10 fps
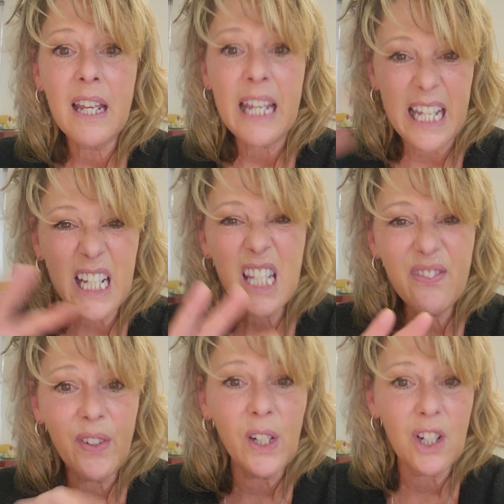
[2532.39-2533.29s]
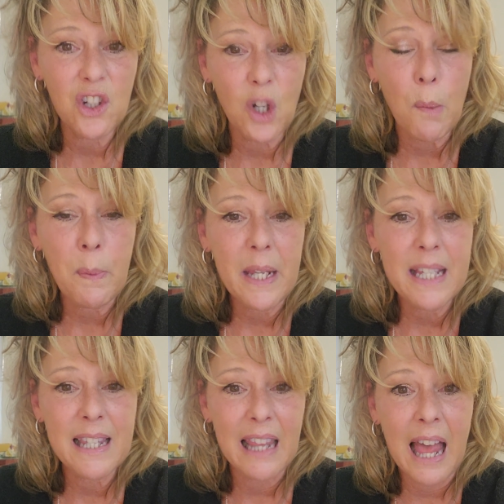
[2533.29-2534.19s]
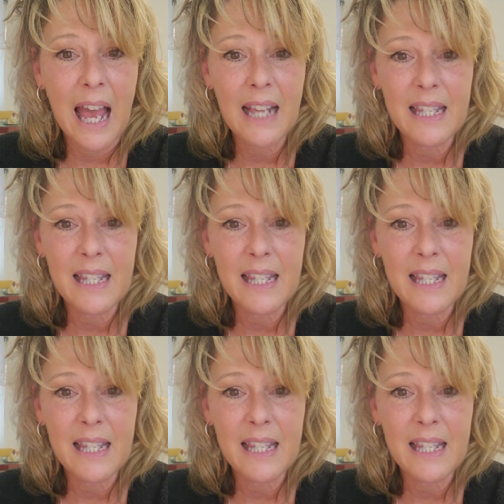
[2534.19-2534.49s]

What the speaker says: he's finished up his last